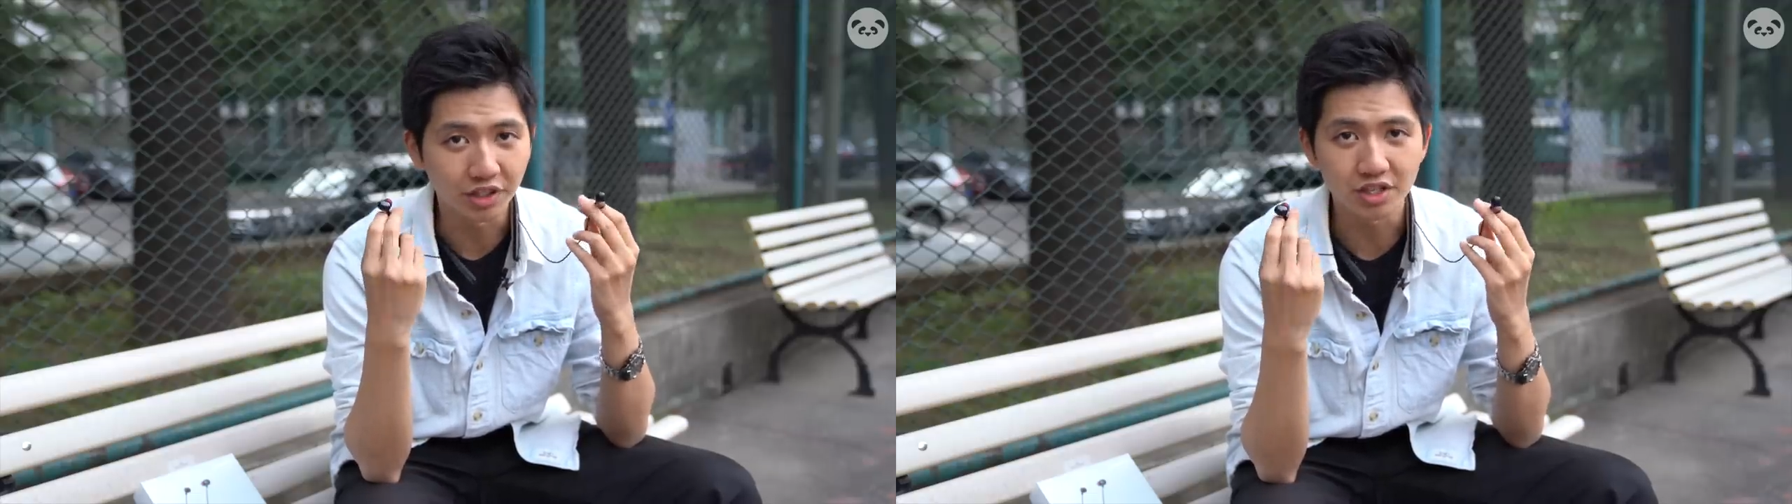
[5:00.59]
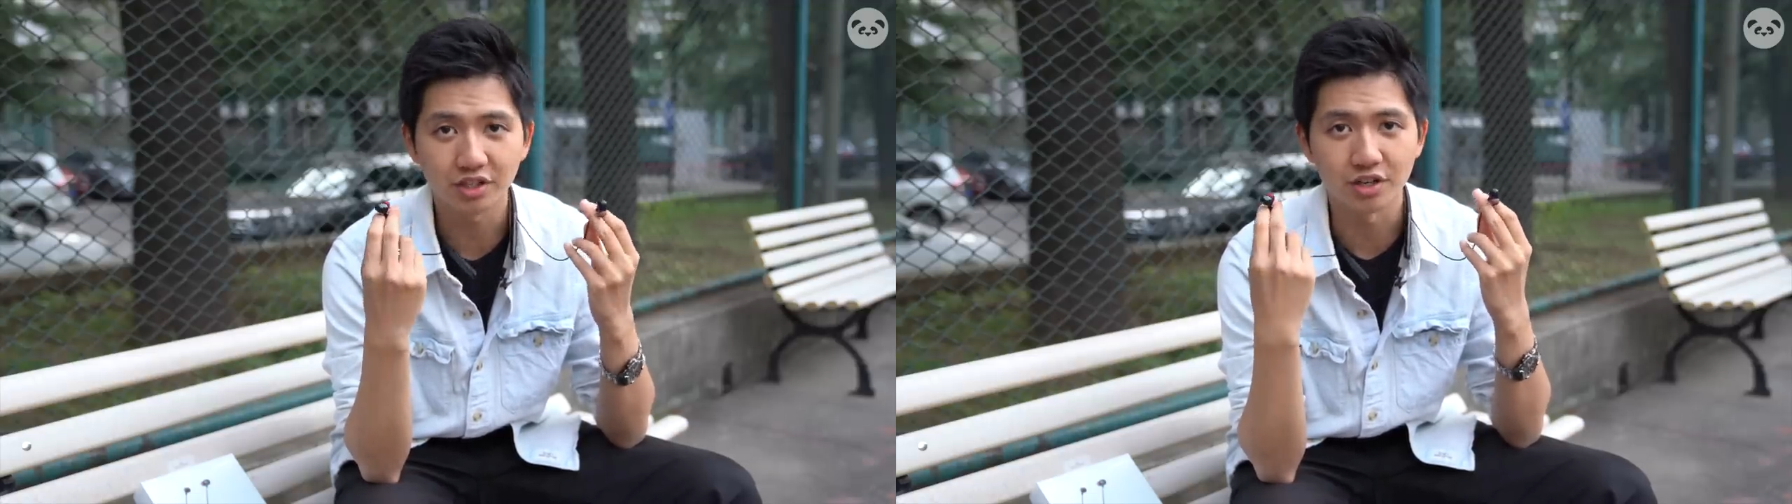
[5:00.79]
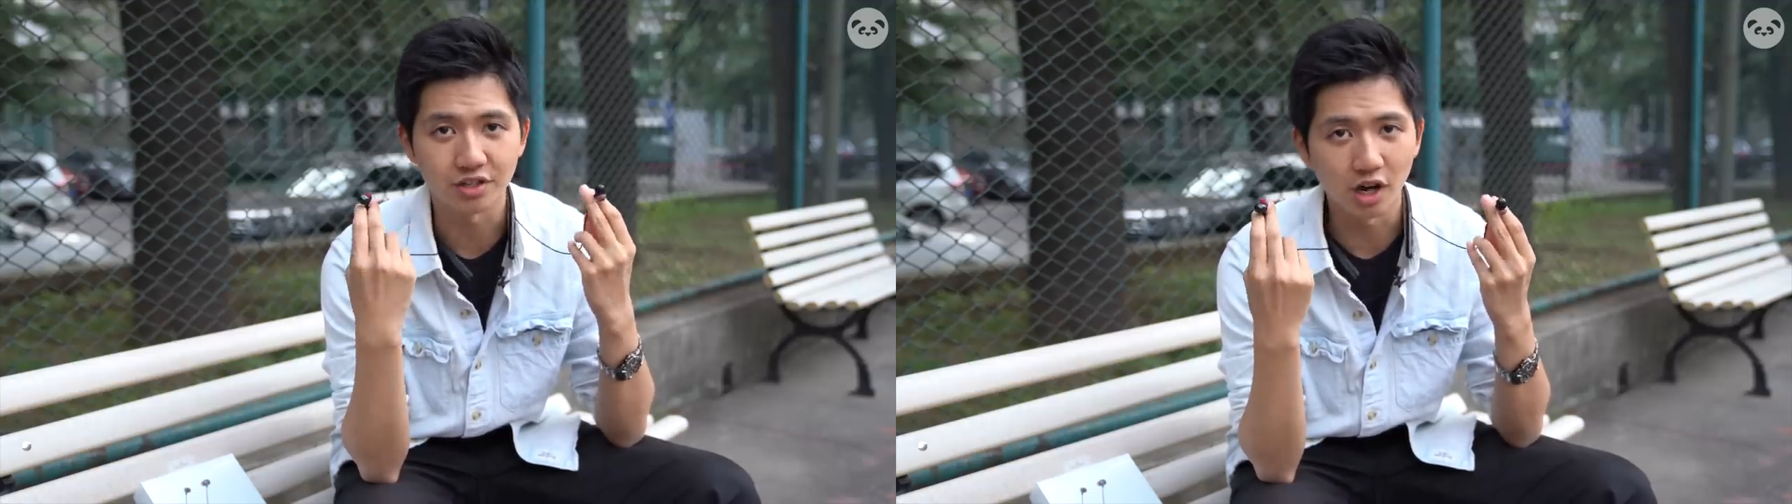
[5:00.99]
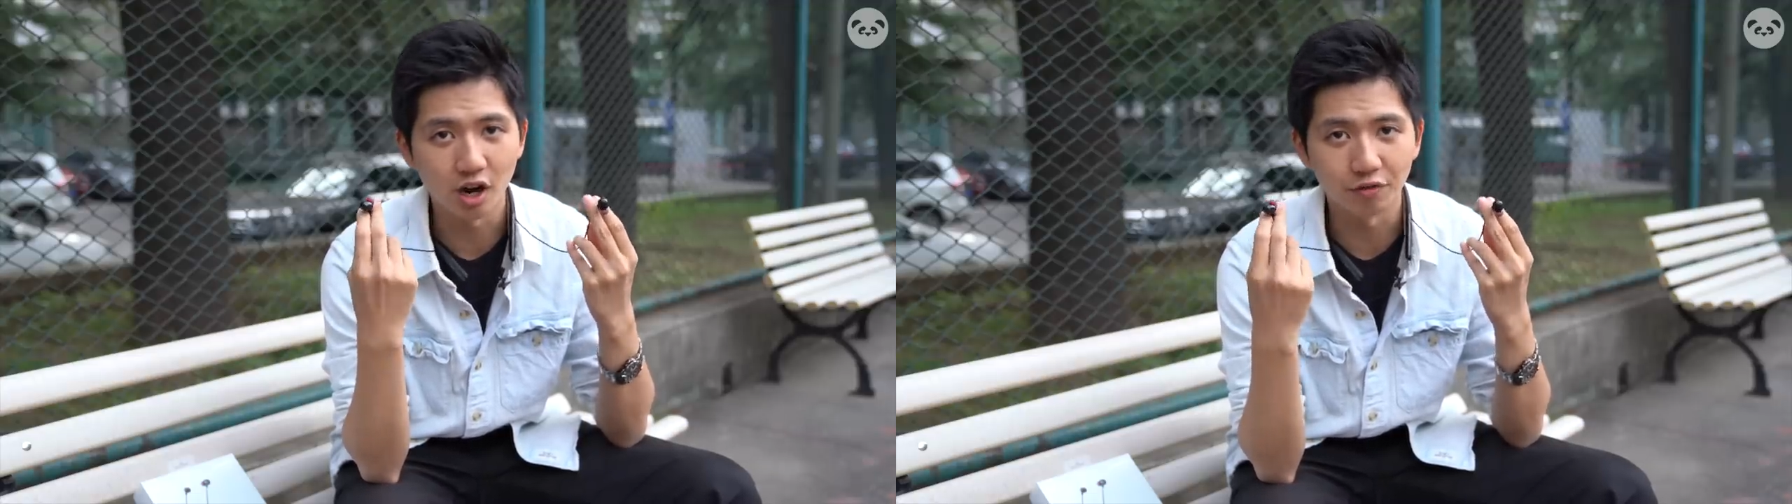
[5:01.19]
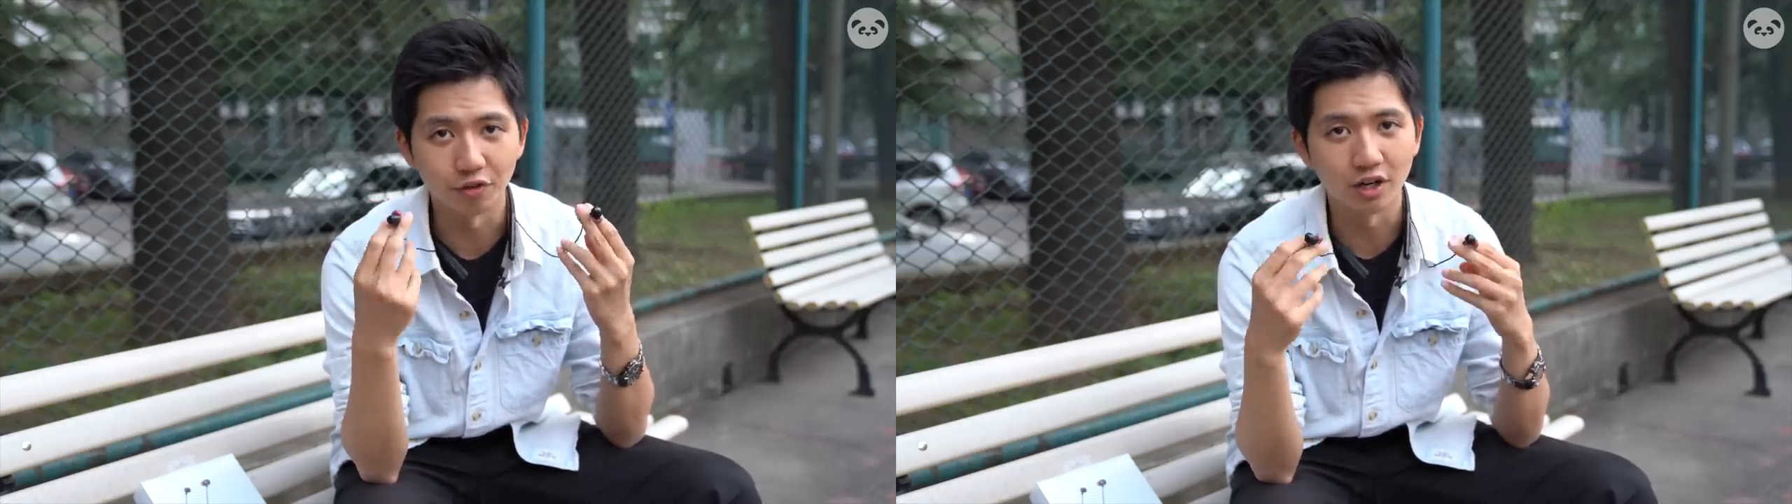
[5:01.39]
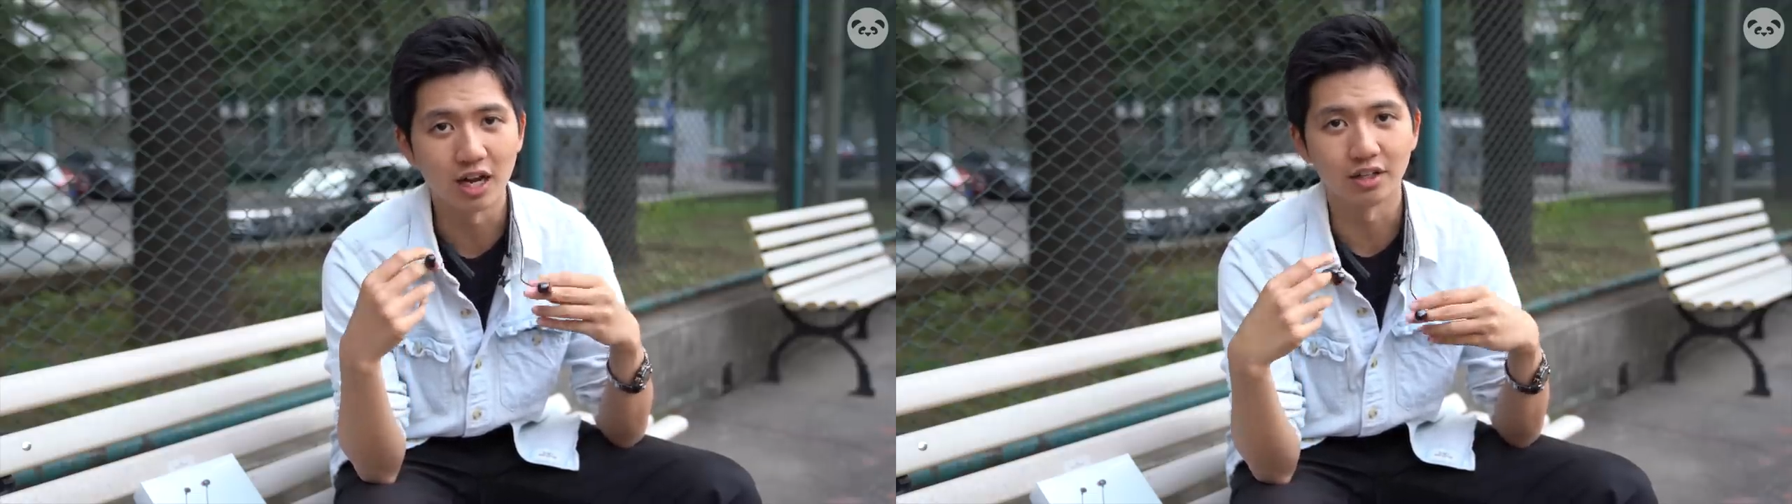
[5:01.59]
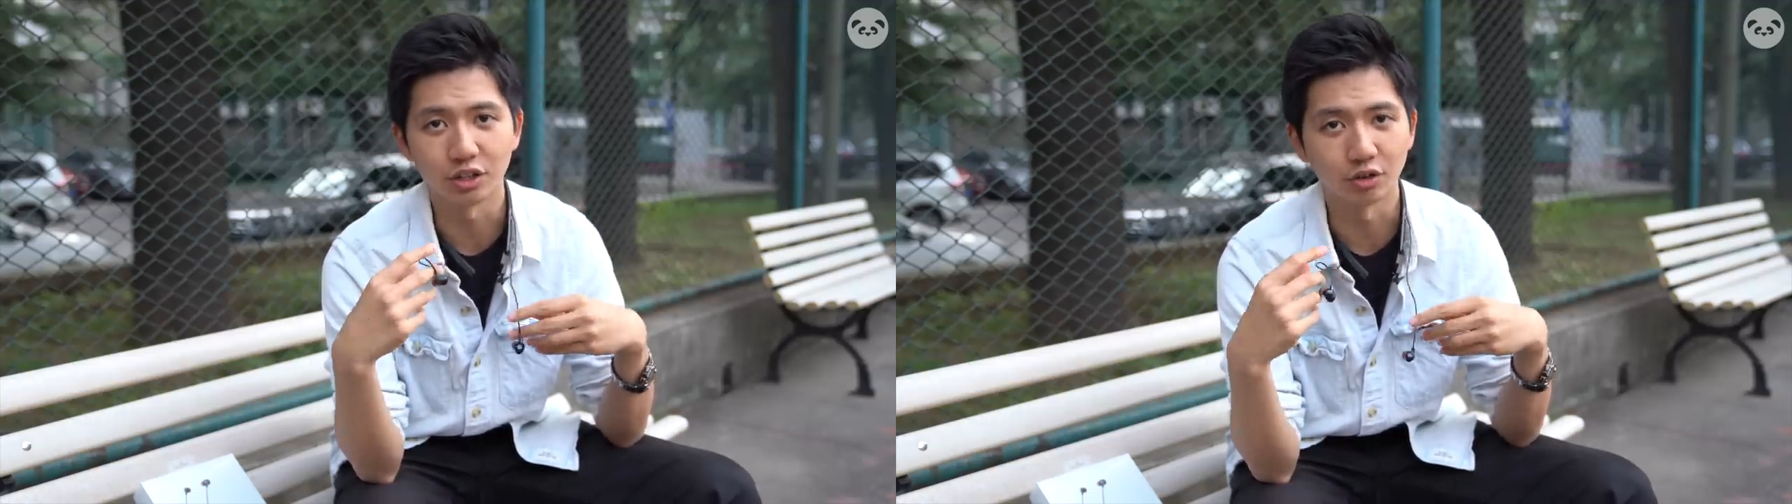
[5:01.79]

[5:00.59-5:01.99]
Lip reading: these guys offer and,